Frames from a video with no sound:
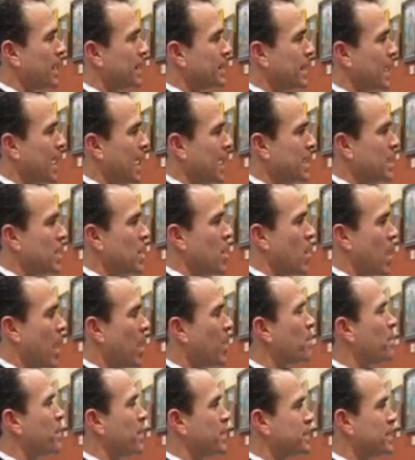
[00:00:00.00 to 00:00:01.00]
And I know
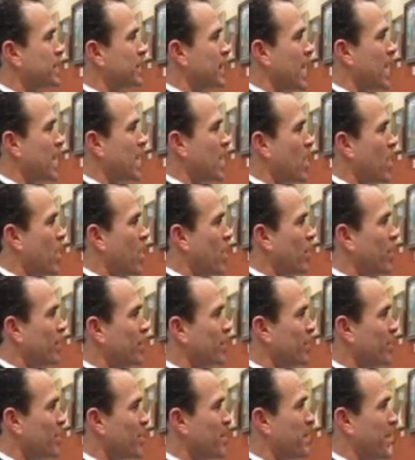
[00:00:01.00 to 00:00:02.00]
how busy they are,
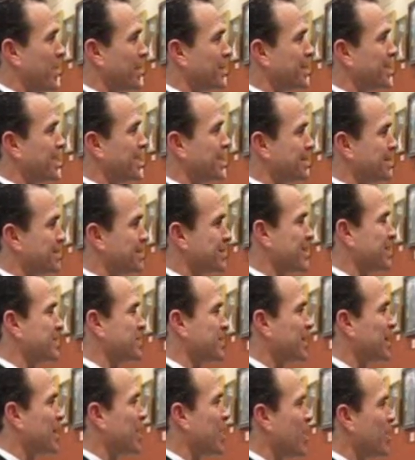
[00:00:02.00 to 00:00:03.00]
and they're about to hit
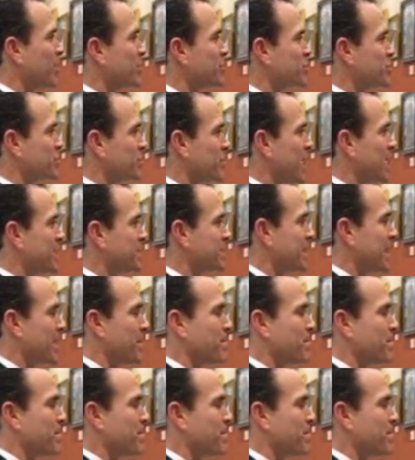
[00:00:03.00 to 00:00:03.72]
such a long stretch.